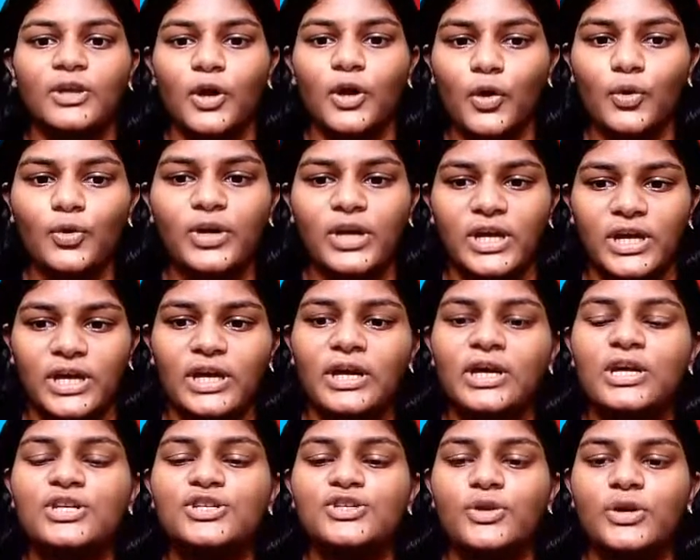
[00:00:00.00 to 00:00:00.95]
Okay.
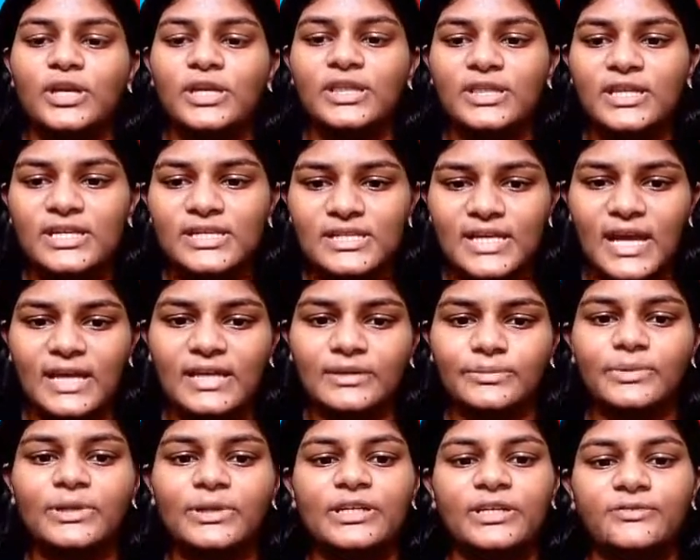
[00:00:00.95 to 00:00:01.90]
So in this
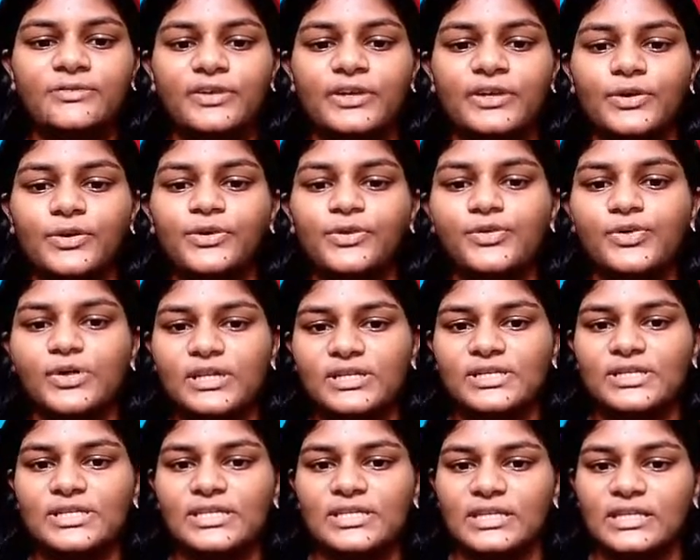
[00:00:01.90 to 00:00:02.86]
animated video, you
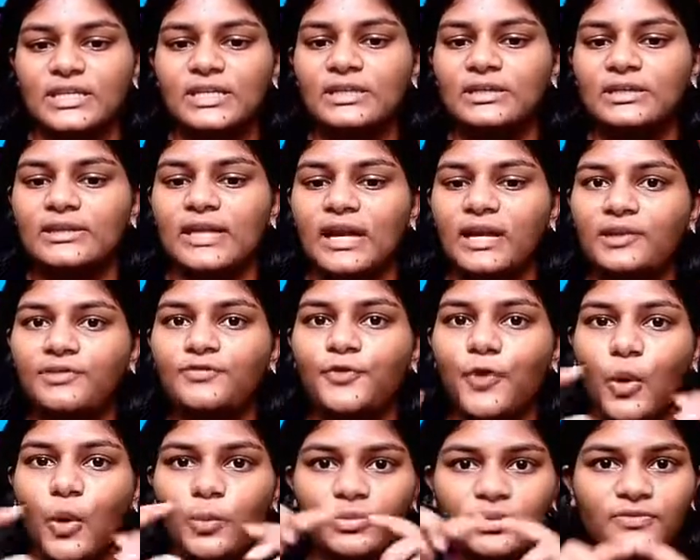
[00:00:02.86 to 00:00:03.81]
can see that
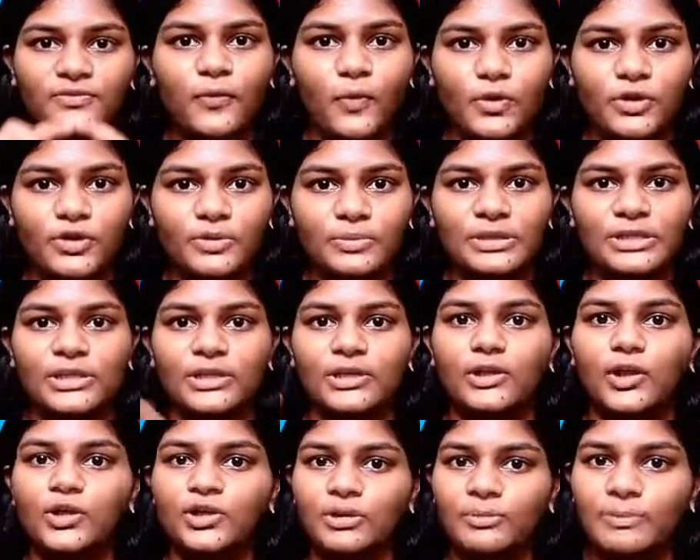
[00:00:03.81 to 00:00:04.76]
from the
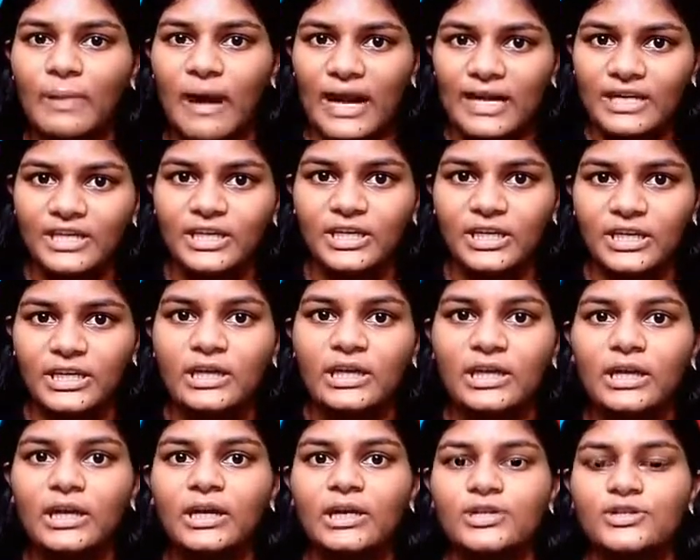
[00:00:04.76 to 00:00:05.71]
voltmeter or the
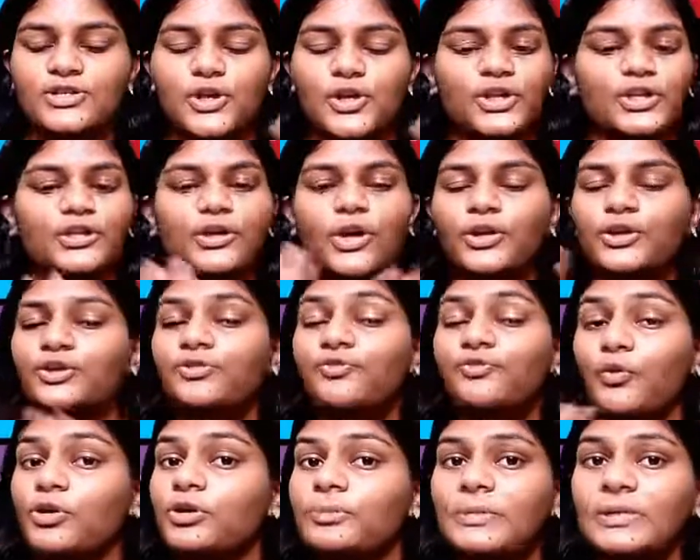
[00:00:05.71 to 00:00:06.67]
battery, sorry, not the
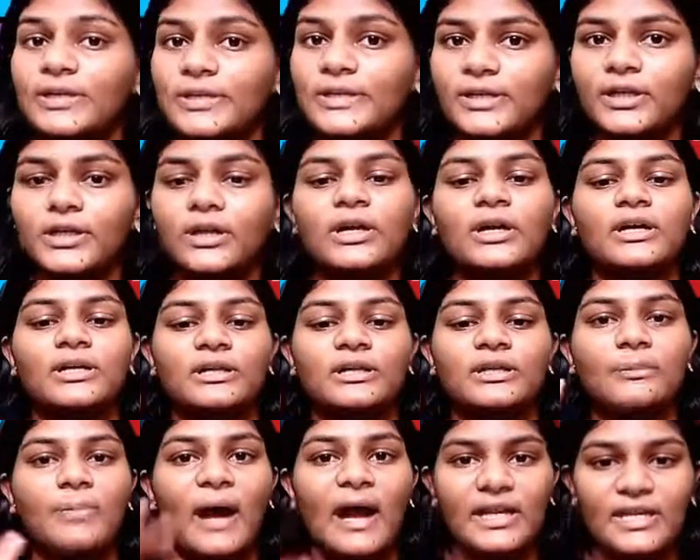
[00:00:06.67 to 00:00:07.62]
voltmeter,
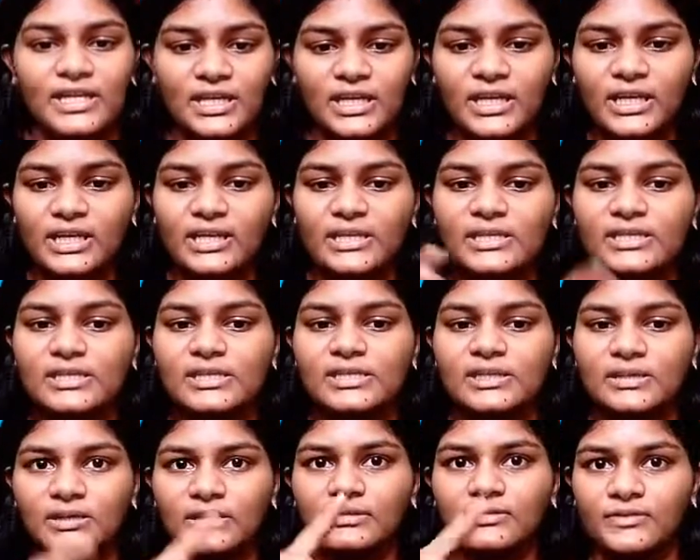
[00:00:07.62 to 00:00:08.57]
the battery is
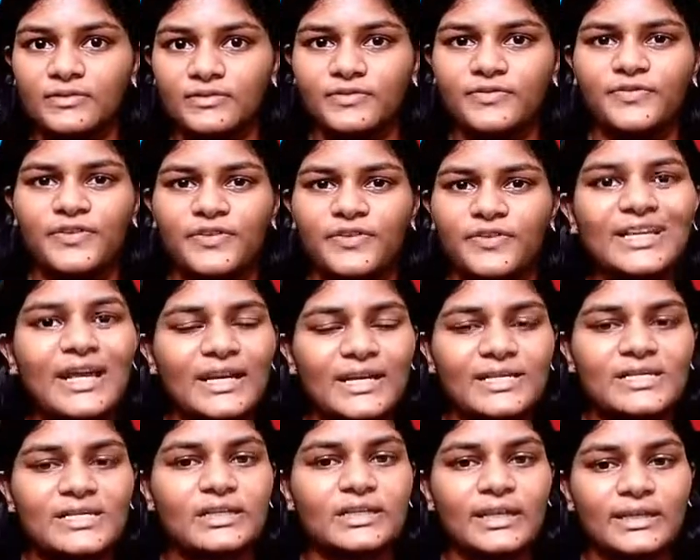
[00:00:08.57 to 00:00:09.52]
the V that
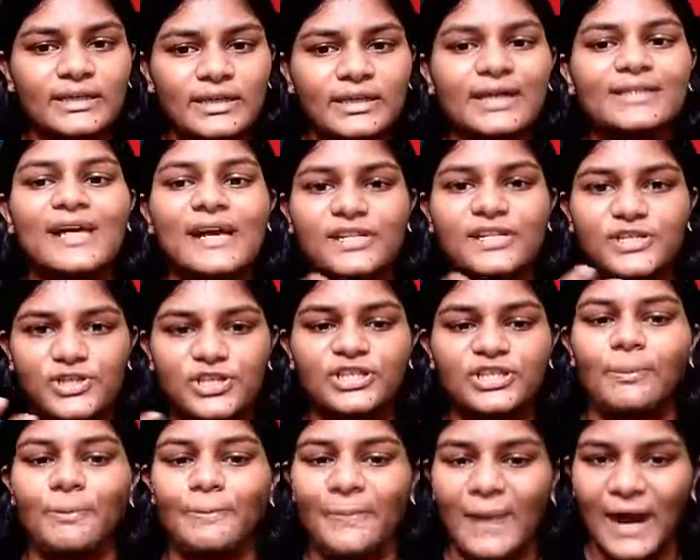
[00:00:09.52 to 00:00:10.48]
is connected. That's actually
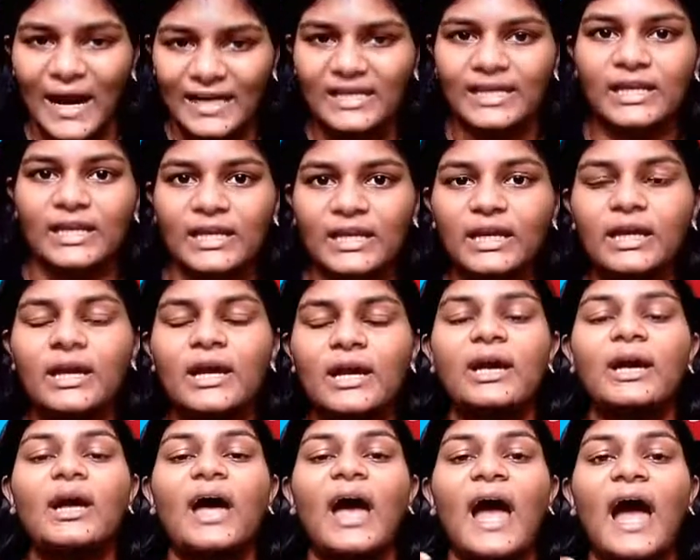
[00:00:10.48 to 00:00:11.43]
the battery.
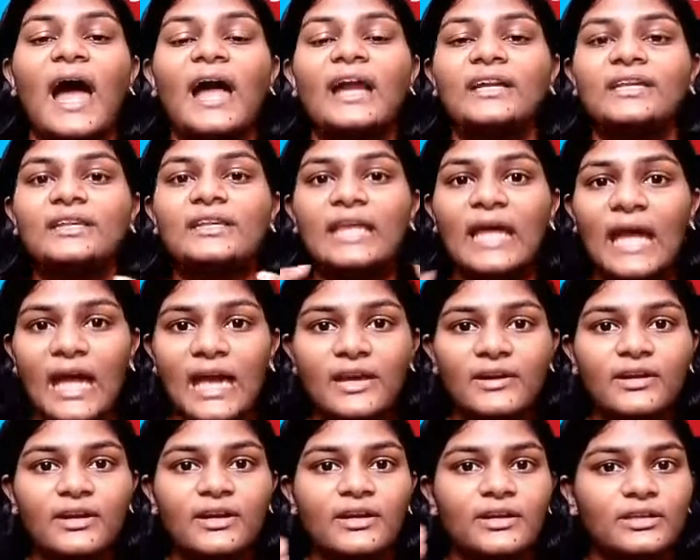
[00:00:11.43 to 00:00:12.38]
And
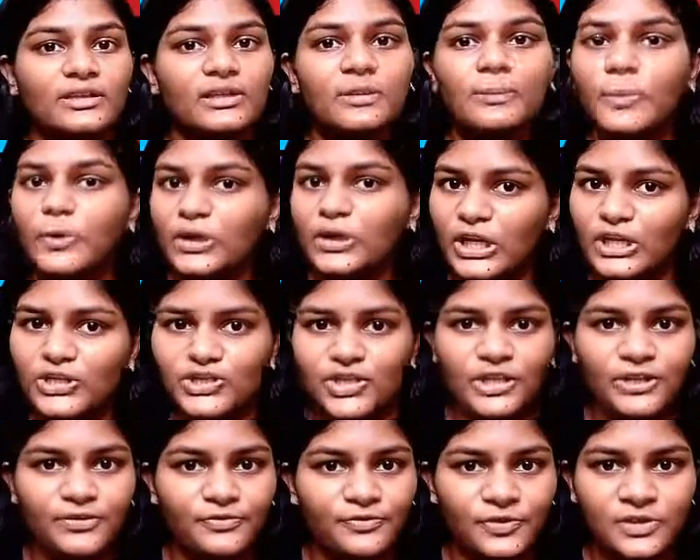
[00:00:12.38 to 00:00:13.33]
there the
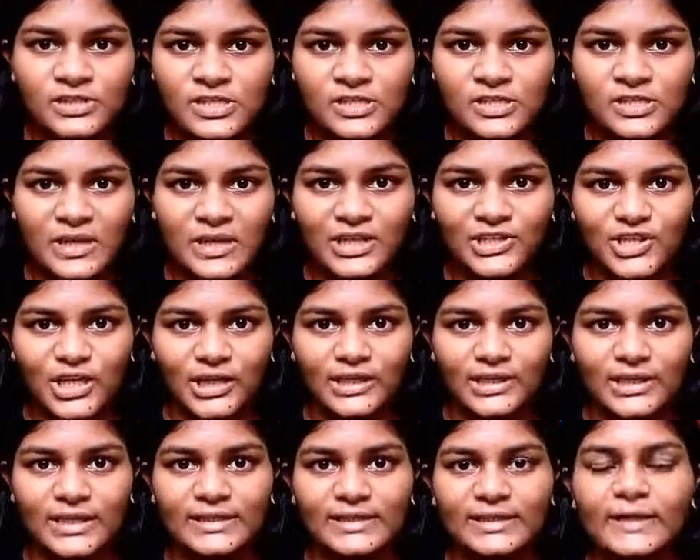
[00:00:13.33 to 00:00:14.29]
potential difference is being
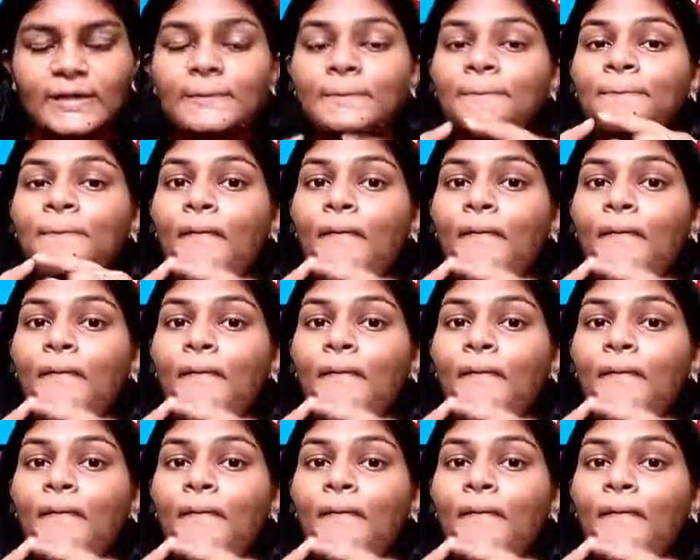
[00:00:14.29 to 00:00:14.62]
generated.